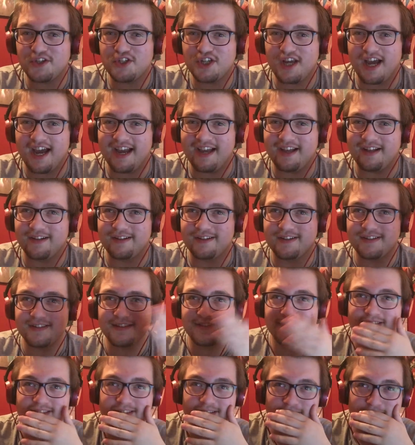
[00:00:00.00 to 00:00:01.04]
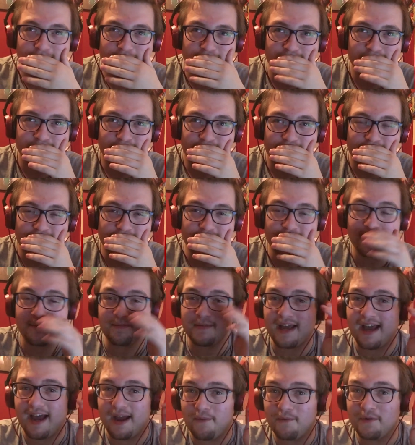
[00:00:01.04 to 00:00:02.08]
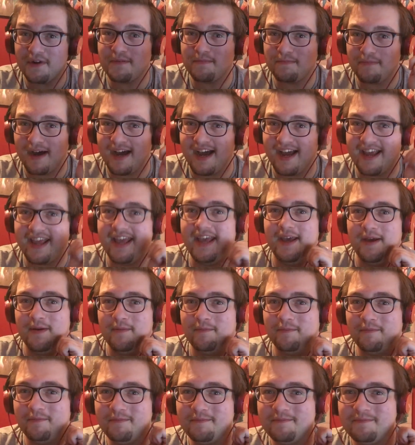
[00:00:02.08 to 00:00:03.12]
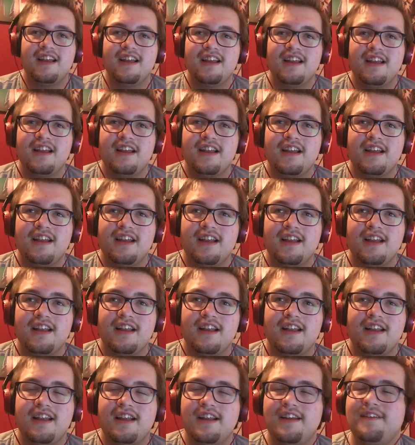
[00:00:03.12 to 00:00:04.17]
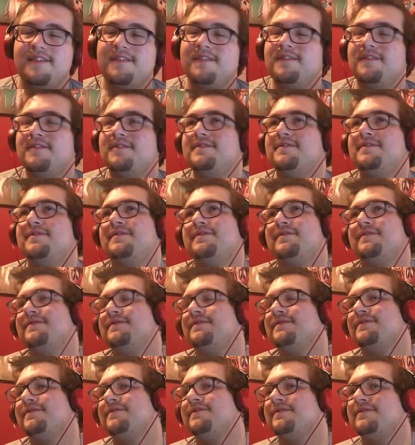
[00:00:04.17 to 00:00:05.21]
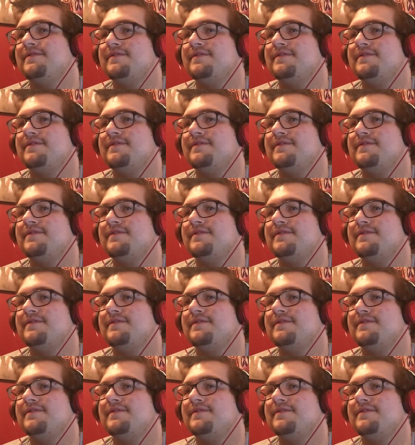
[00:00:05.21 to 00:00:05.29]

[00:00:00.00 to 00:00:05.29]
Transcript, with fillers: Giles. I that. Except I would buy him. My mission scenario has her back in one minute.